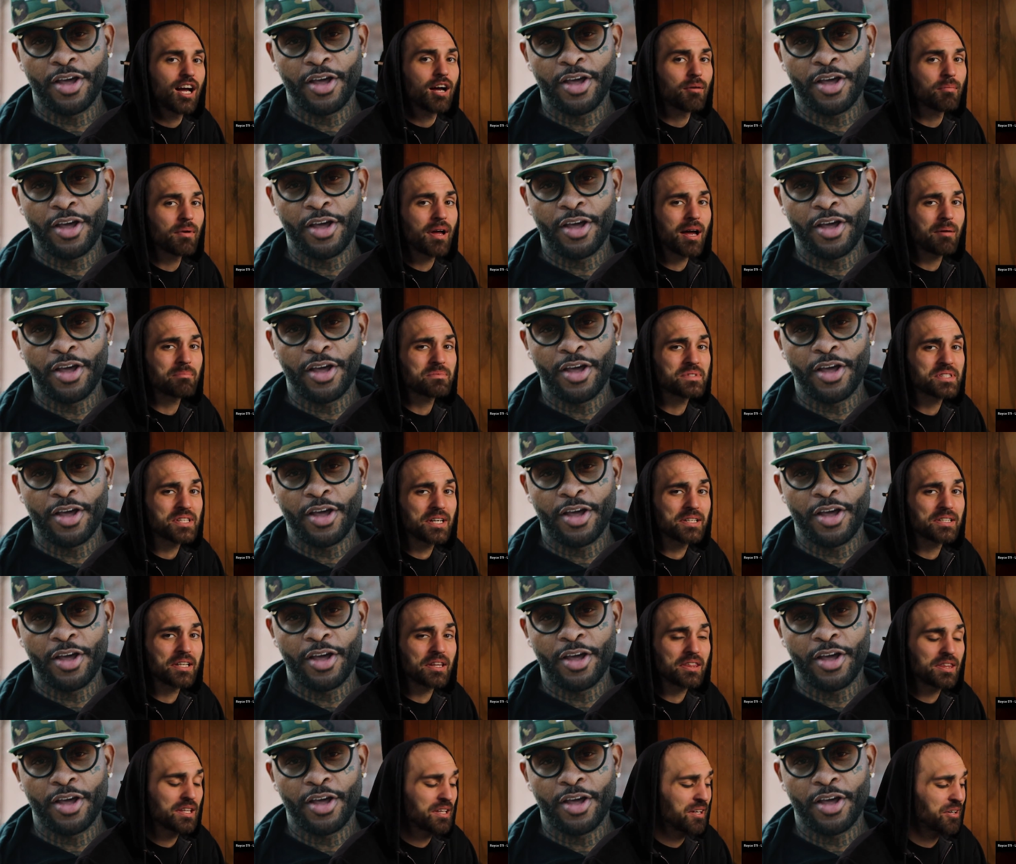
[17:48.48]
Speaker 1: I'm
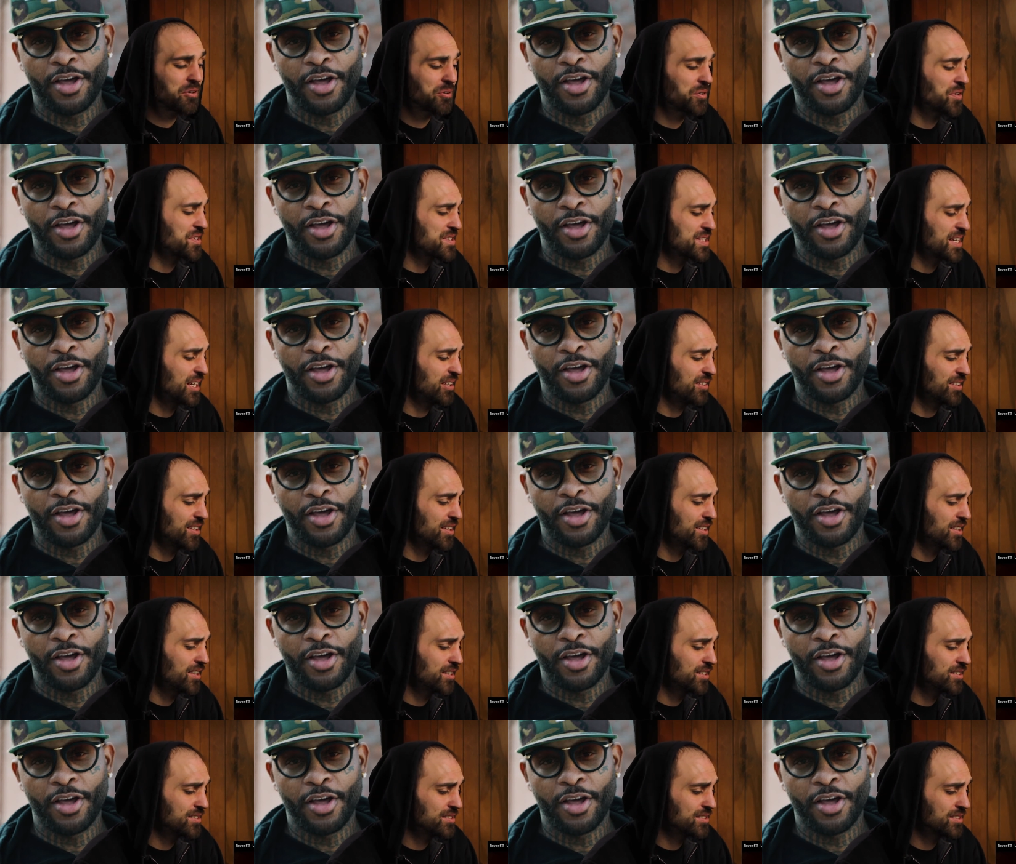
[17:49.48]
starting to think
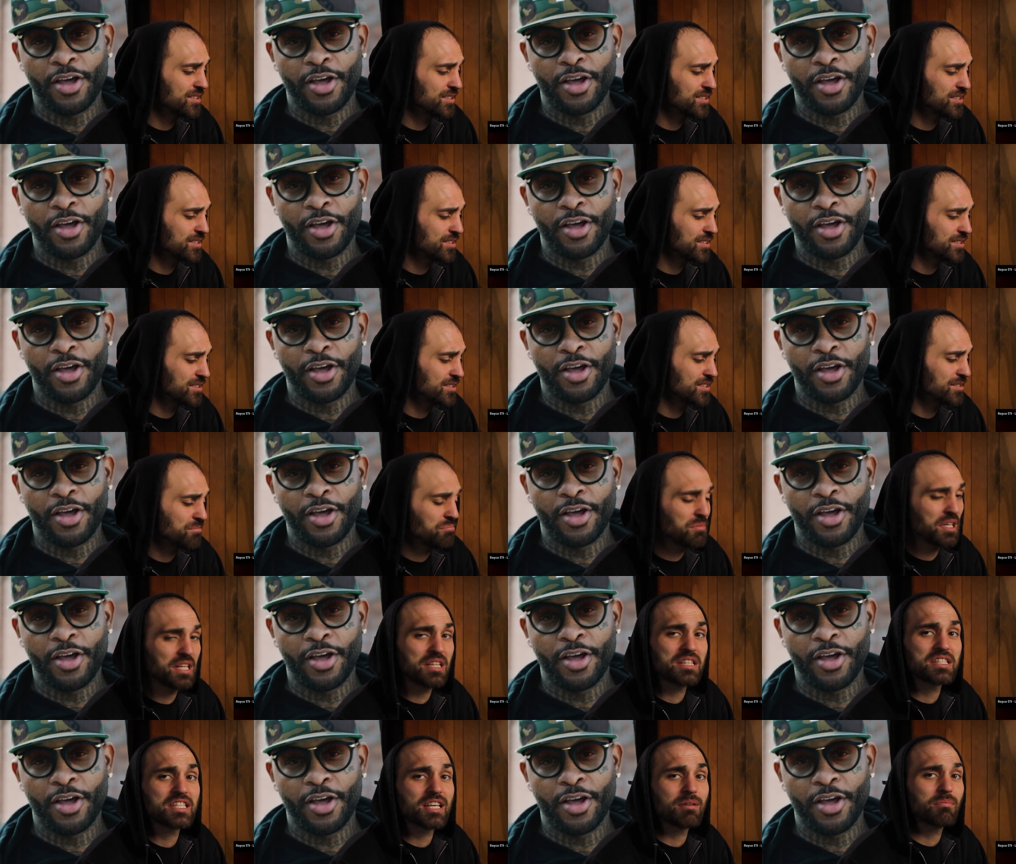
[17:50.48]
Griselda
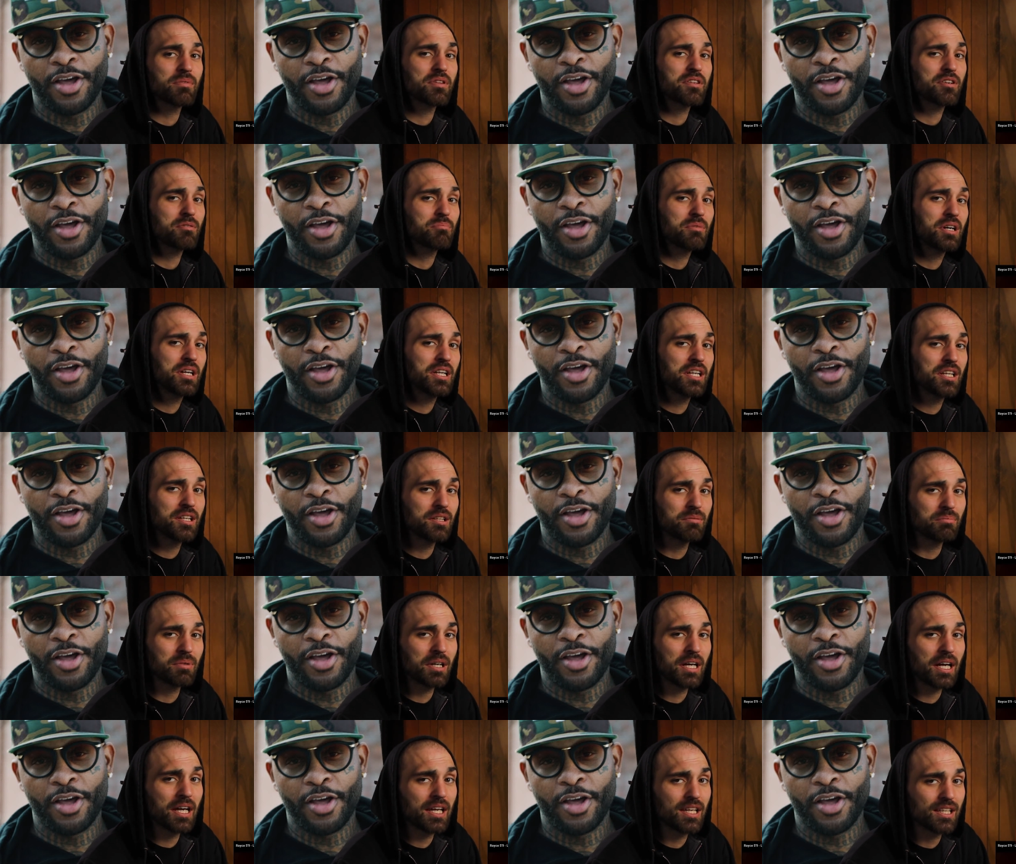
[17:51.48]
made some of their money
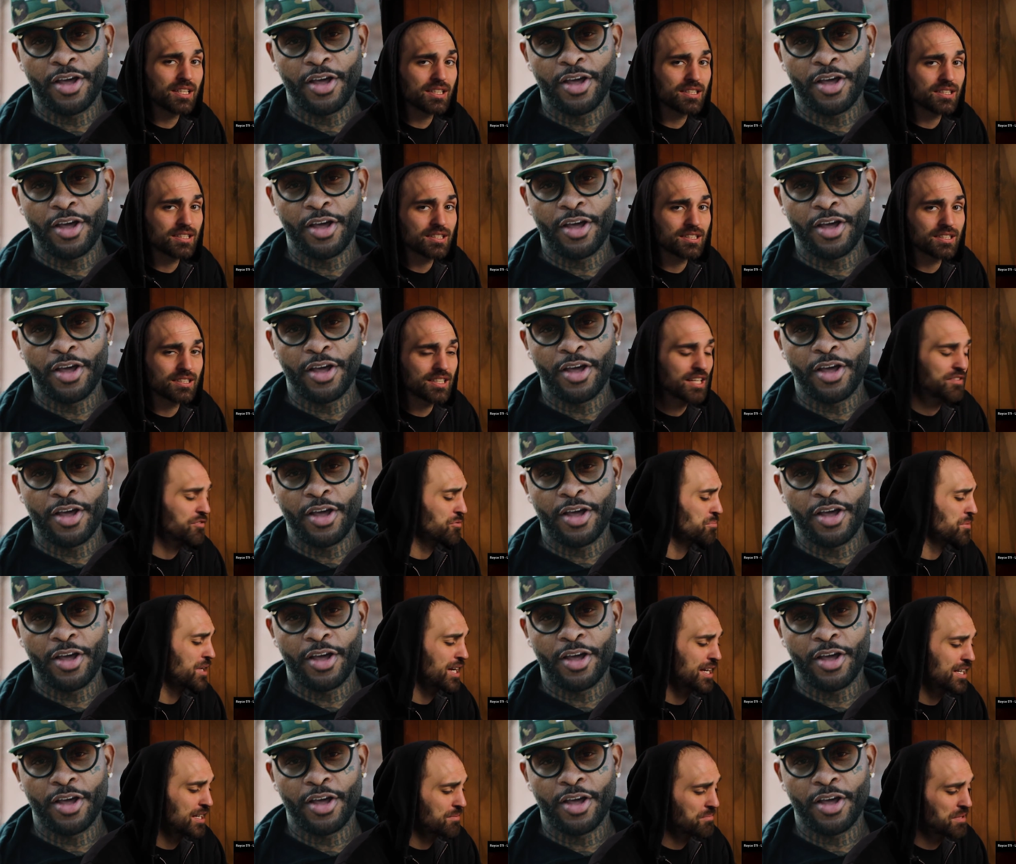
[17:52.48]
by. Never
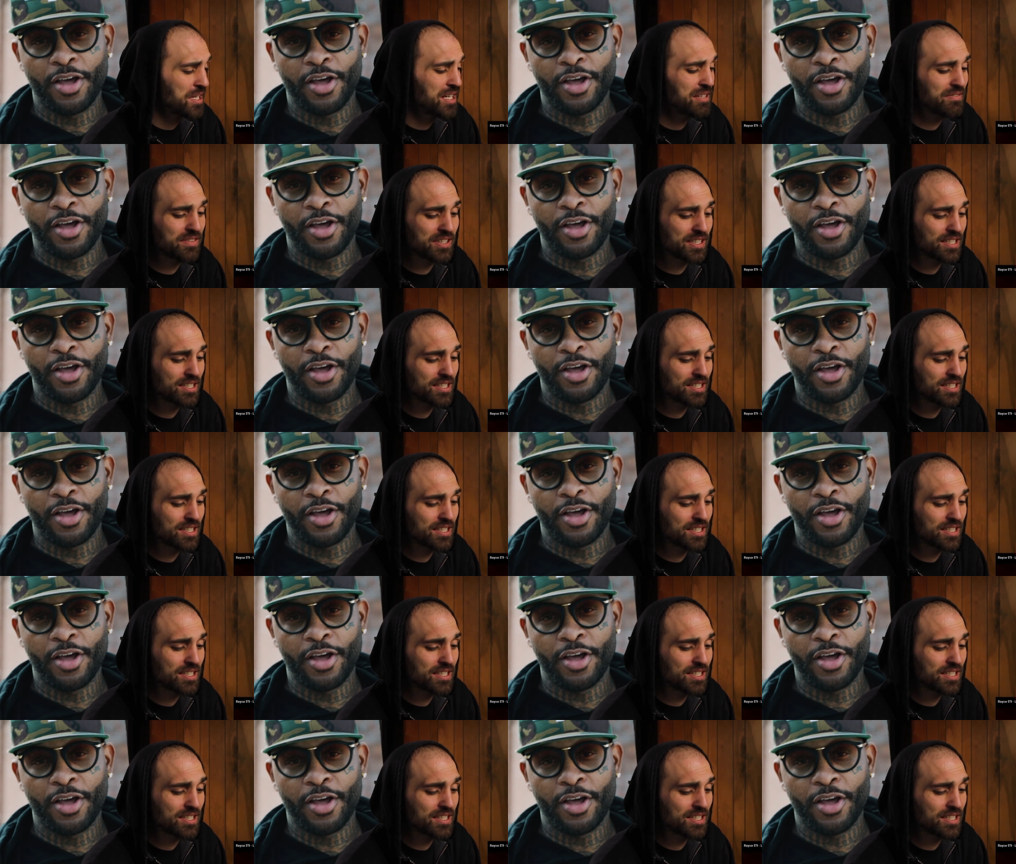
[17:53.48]
mind, I'm not even.